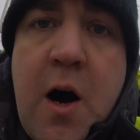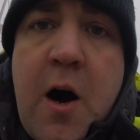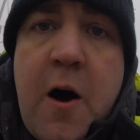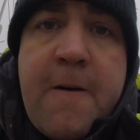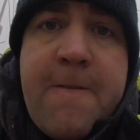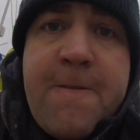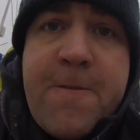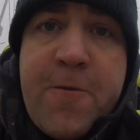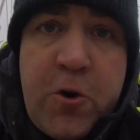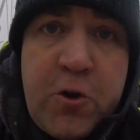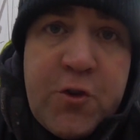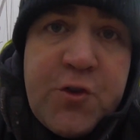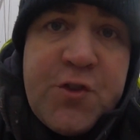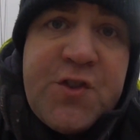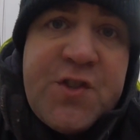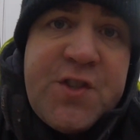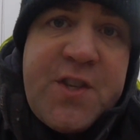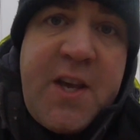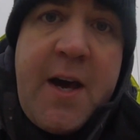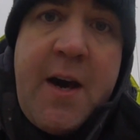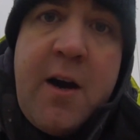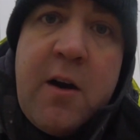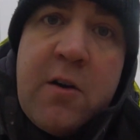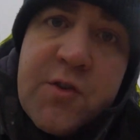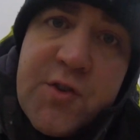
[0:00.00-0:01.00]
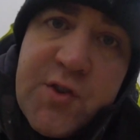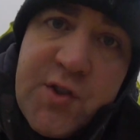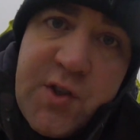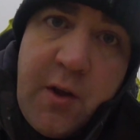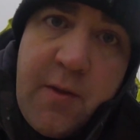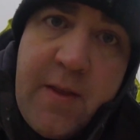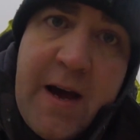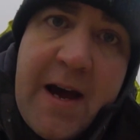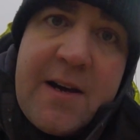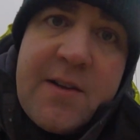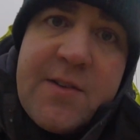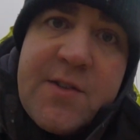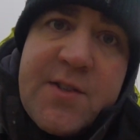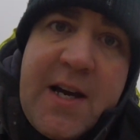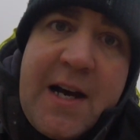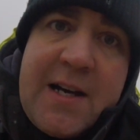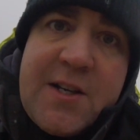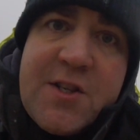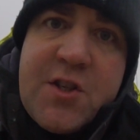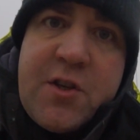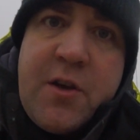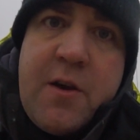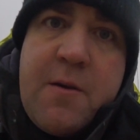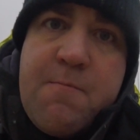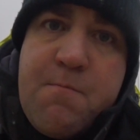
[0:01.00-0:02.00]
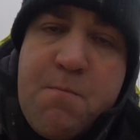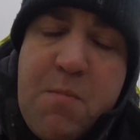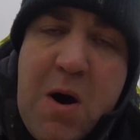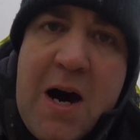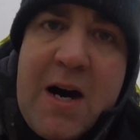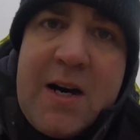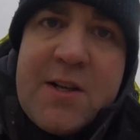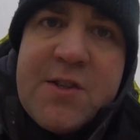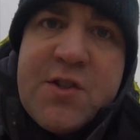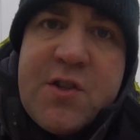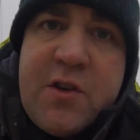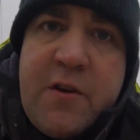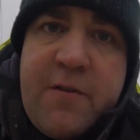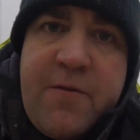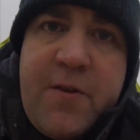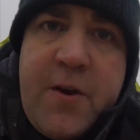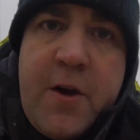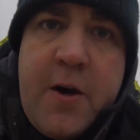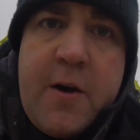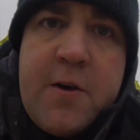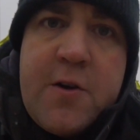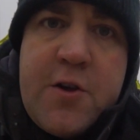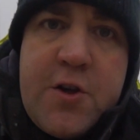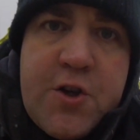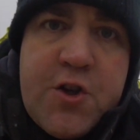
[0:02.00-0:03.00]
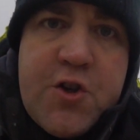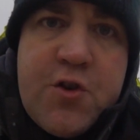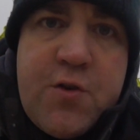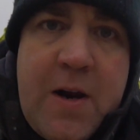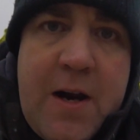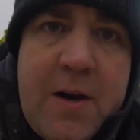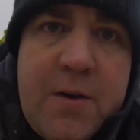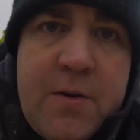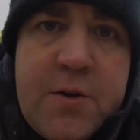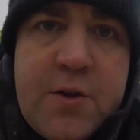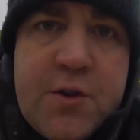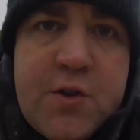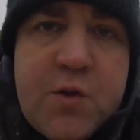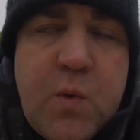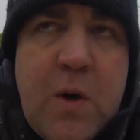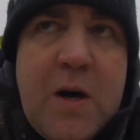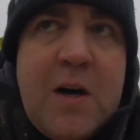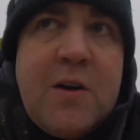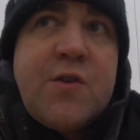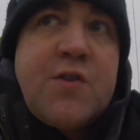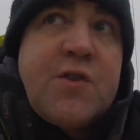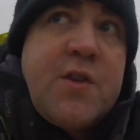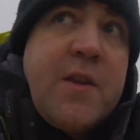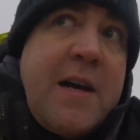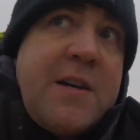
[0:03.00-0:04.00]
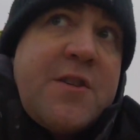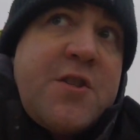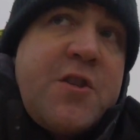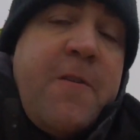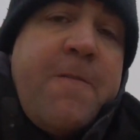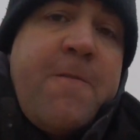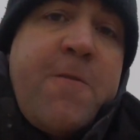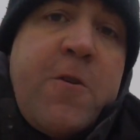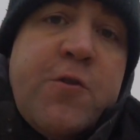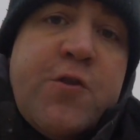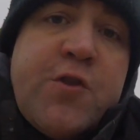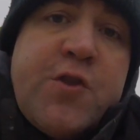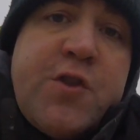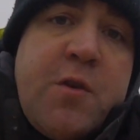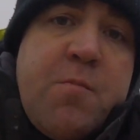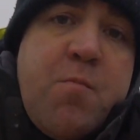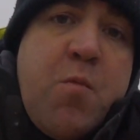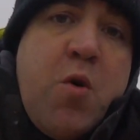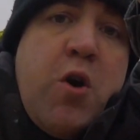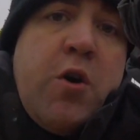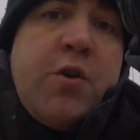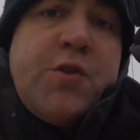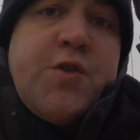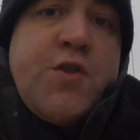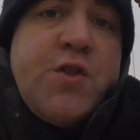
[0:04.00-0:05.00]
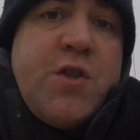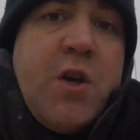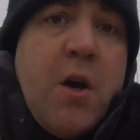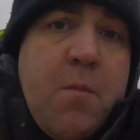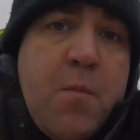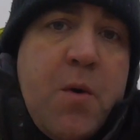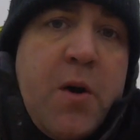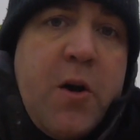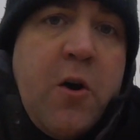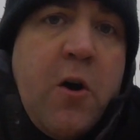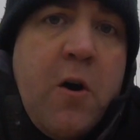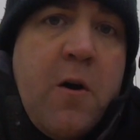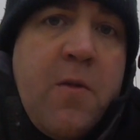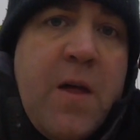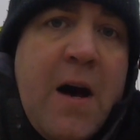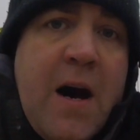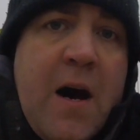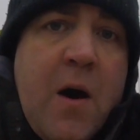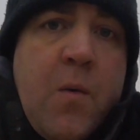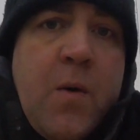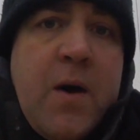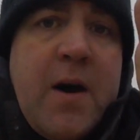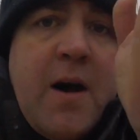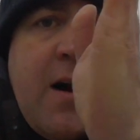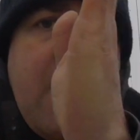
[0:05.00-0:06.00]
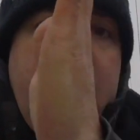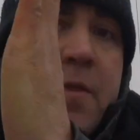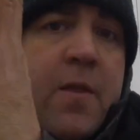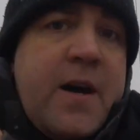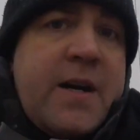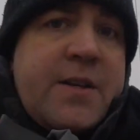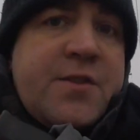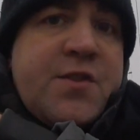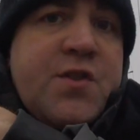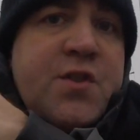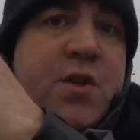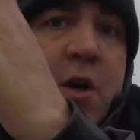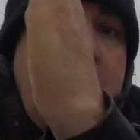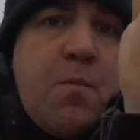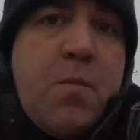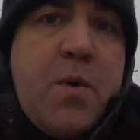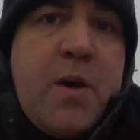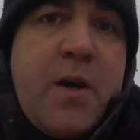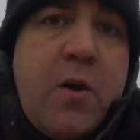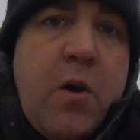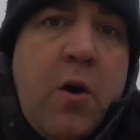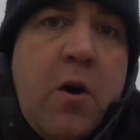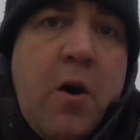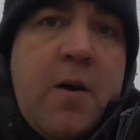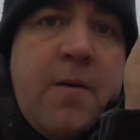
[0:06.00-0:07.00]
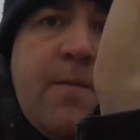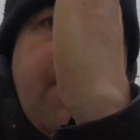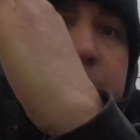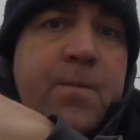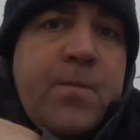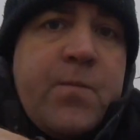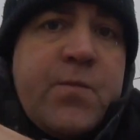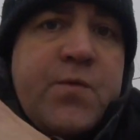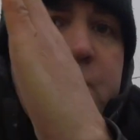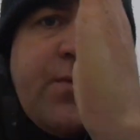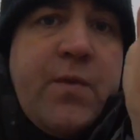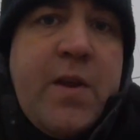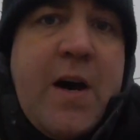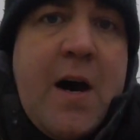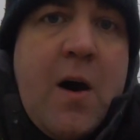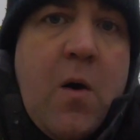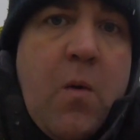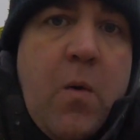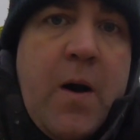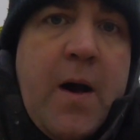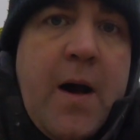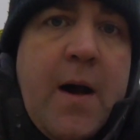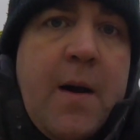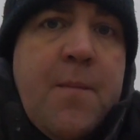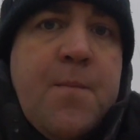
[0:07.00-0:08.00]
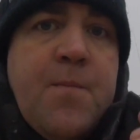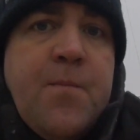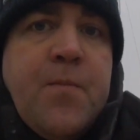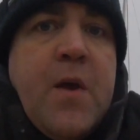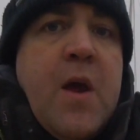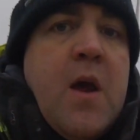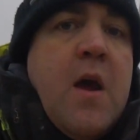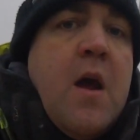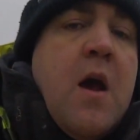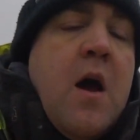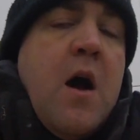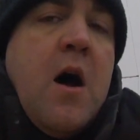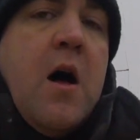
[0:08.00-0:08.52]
front sail, so that's actually part of your shroud as well. So that's your front support to stop it going that way, there to stop it going that way. And